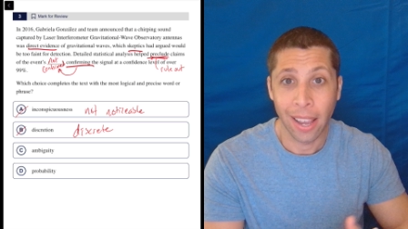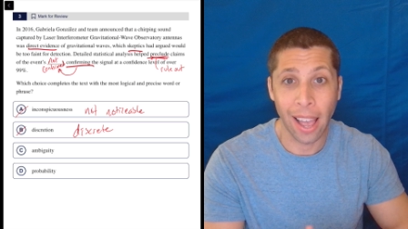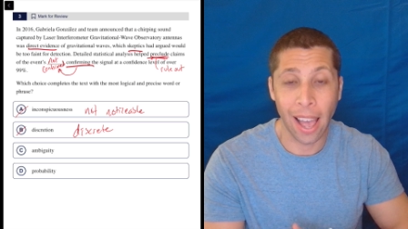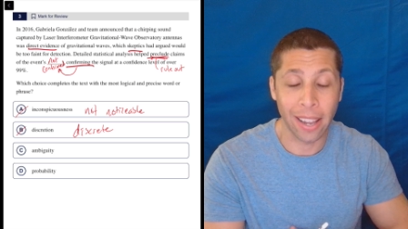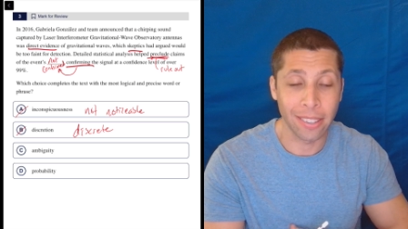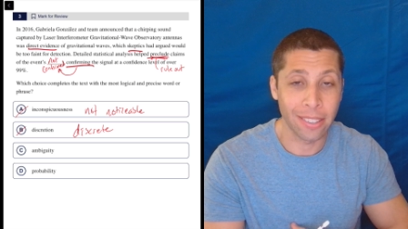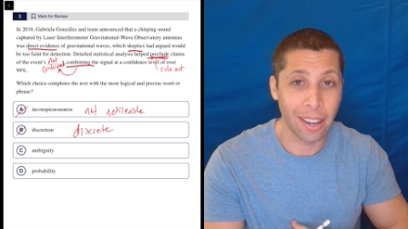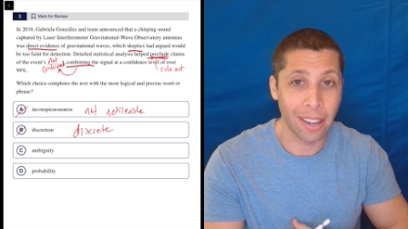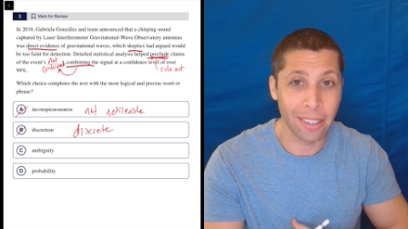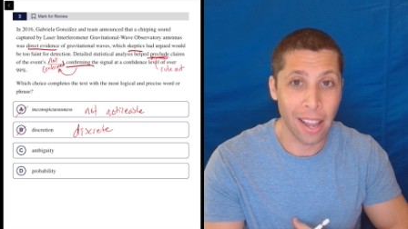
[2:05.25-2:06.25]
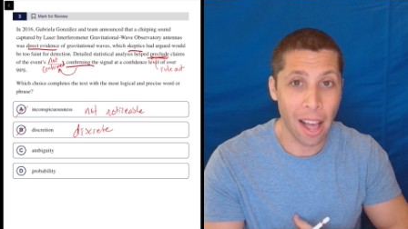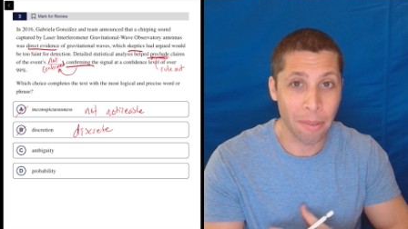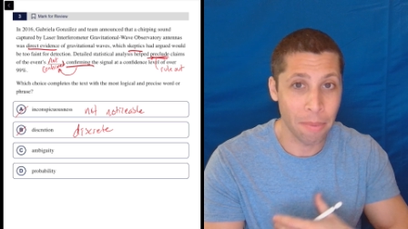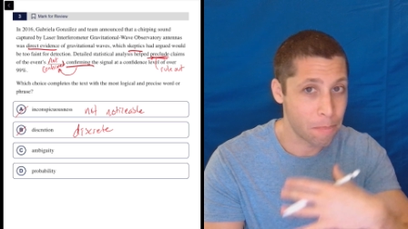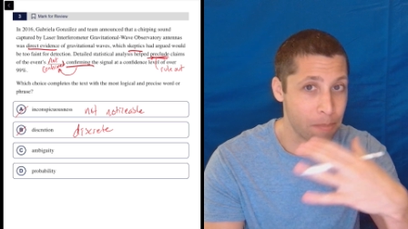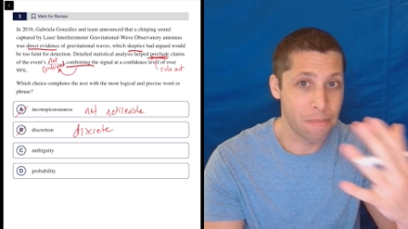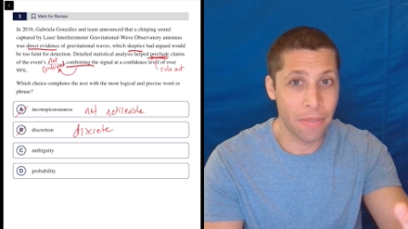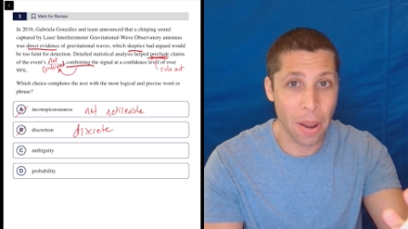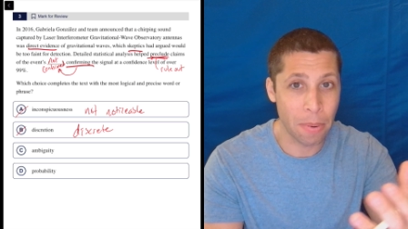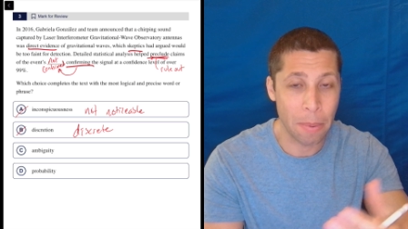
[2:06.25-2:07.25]
and uh, not
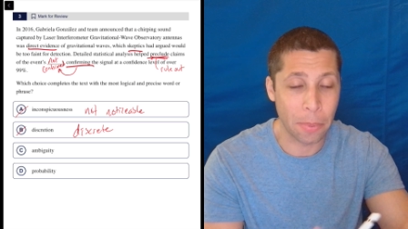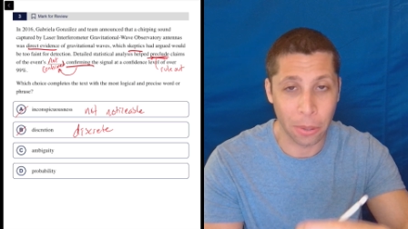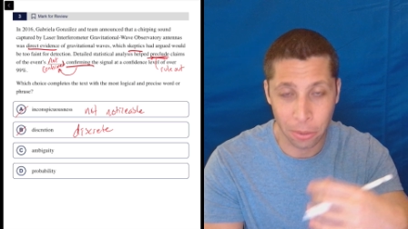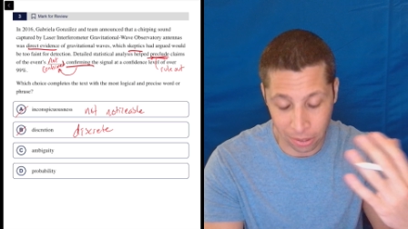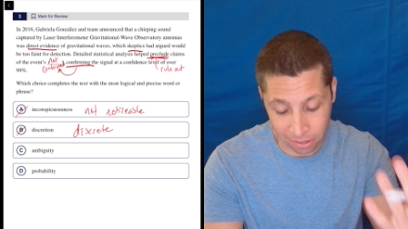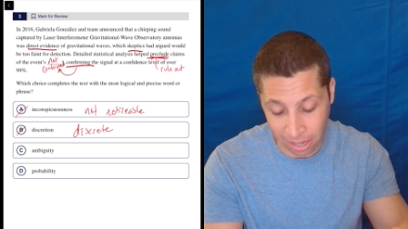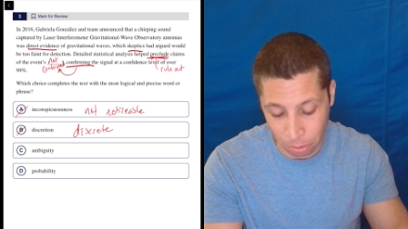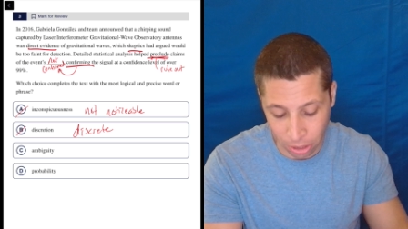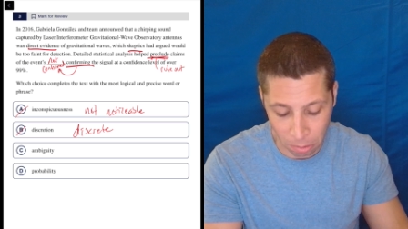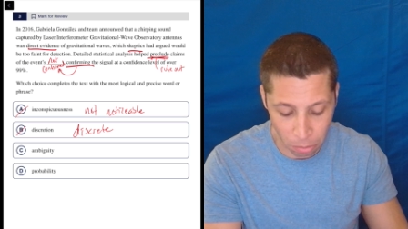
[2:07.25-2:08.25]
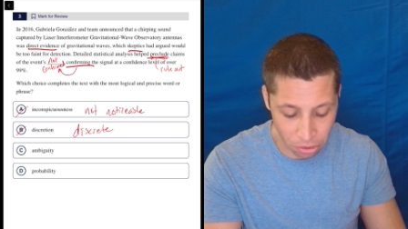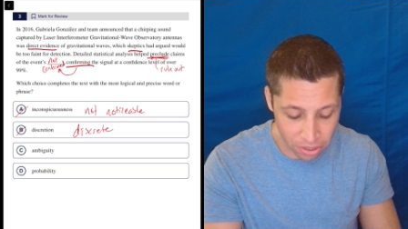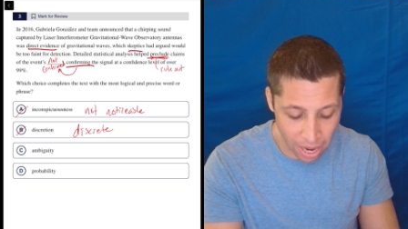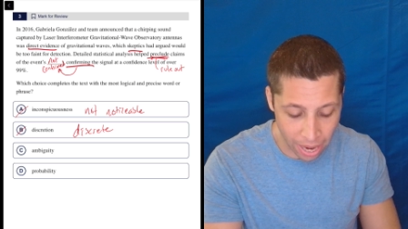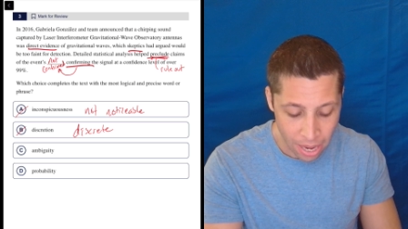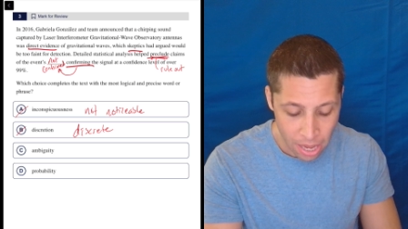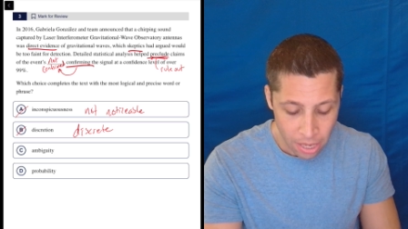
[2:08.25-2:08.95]
offend people or say what you're not supposed to say.